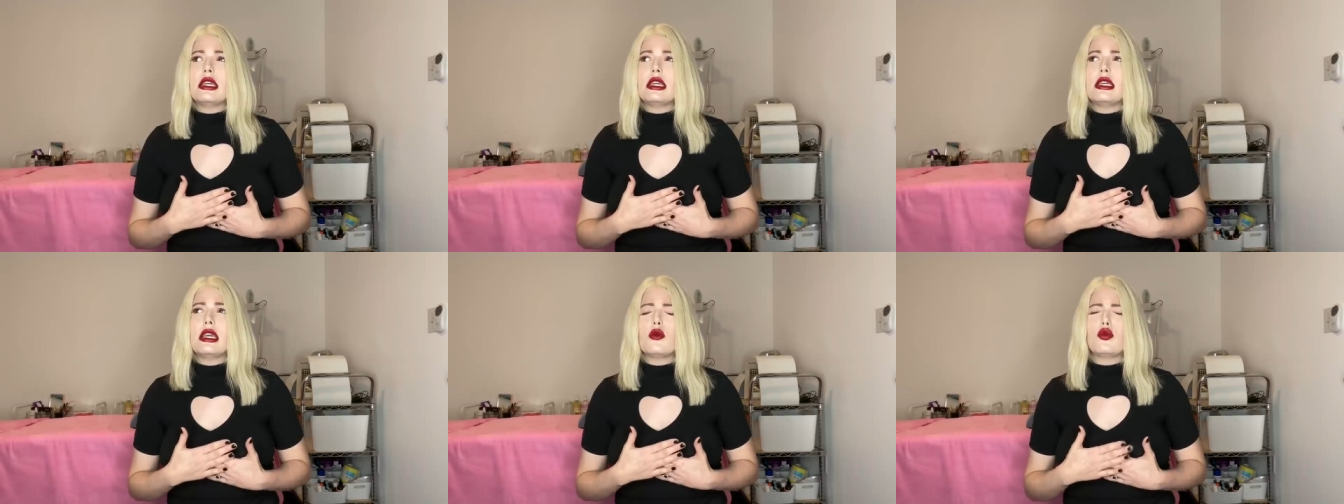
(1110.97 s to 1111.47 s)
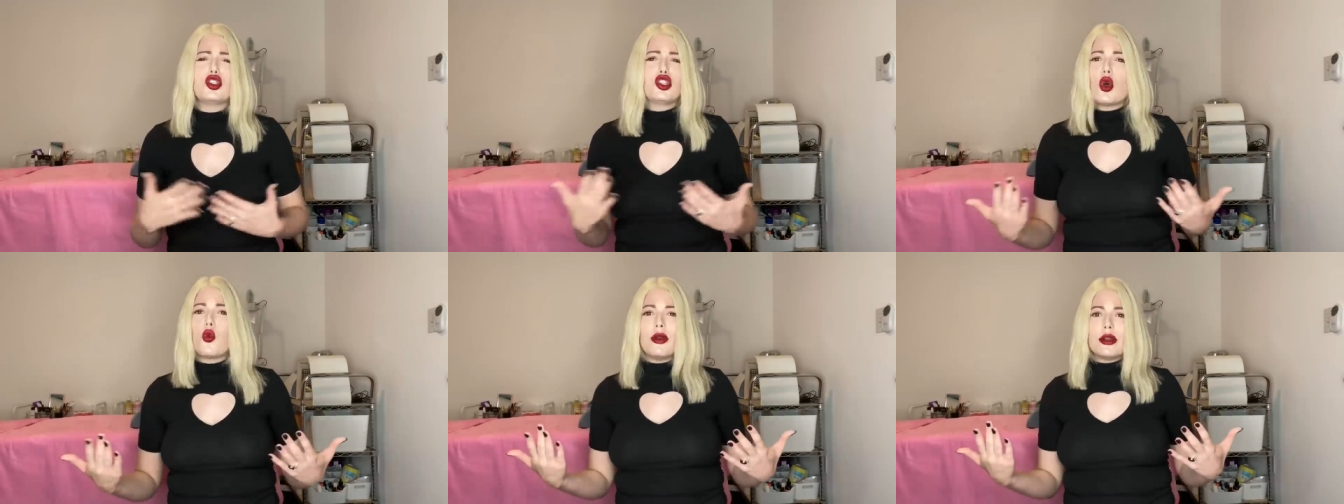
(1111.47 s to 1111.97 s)
it was
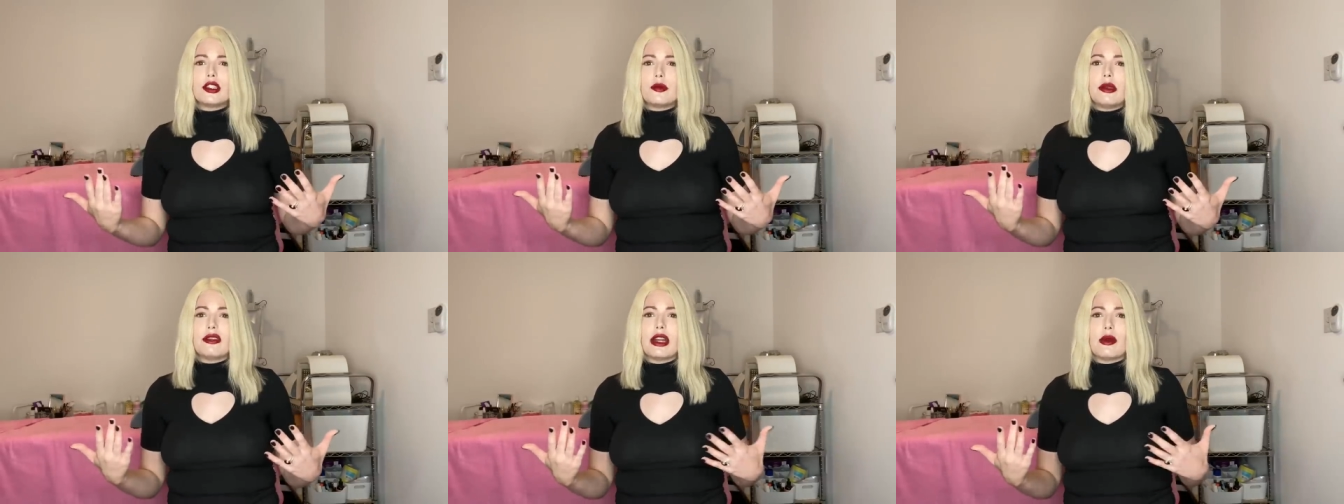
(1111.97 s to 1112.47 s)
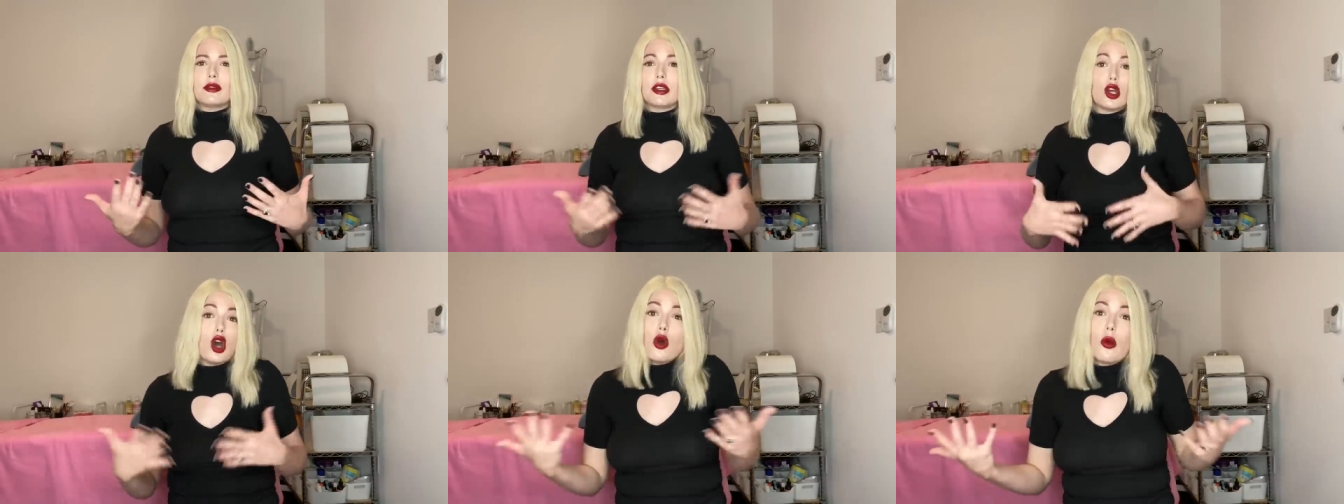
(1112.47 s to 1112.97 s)
so weird to me that I was like,
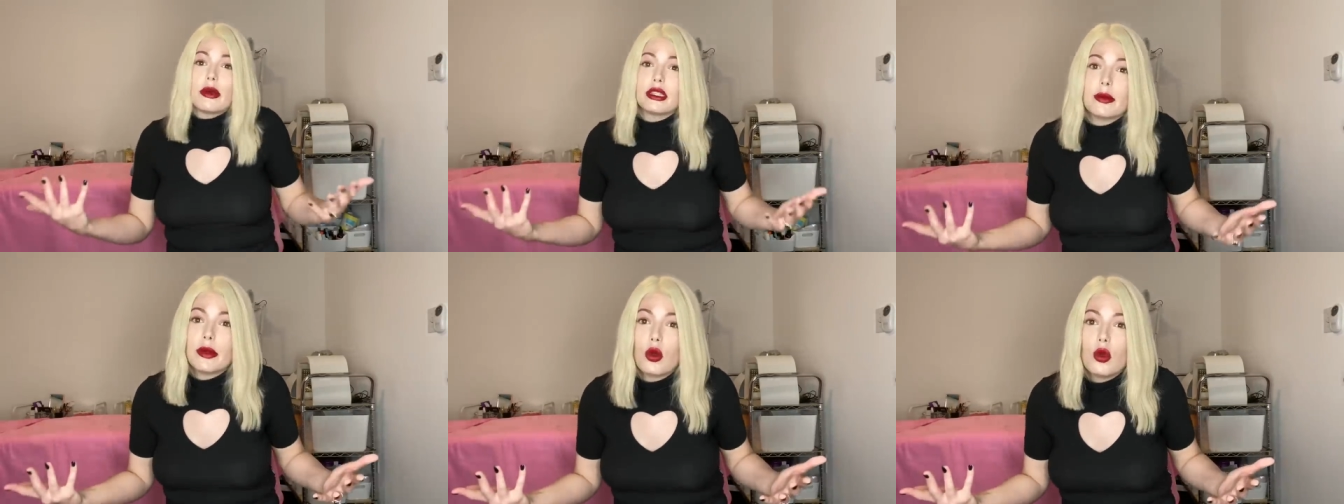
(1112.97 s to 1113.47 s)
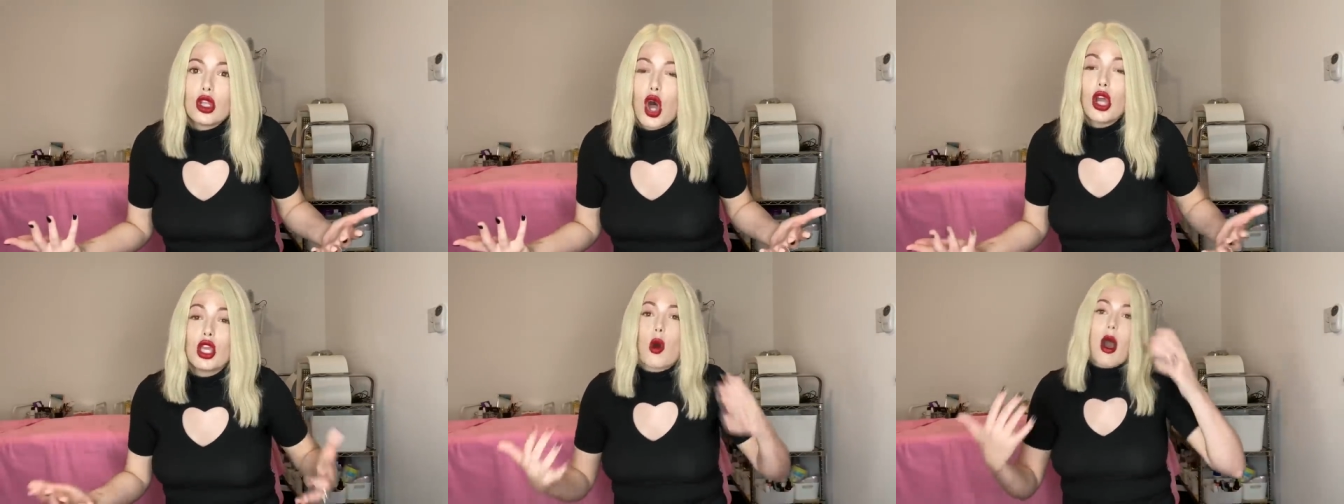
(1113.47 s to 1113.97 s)
oh, it must have been old
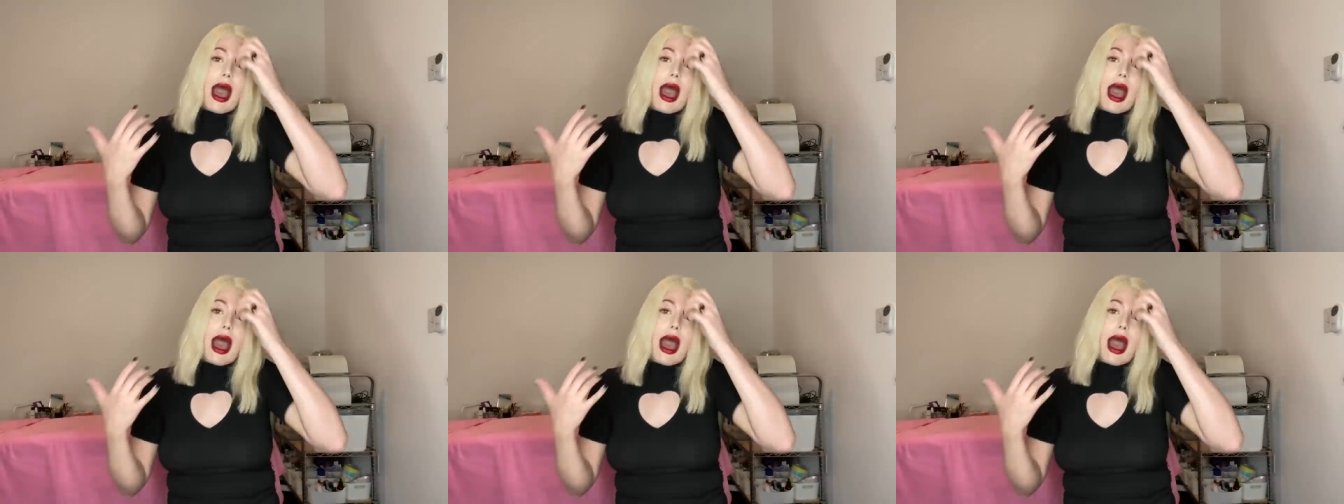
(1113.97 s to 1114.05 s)
audio.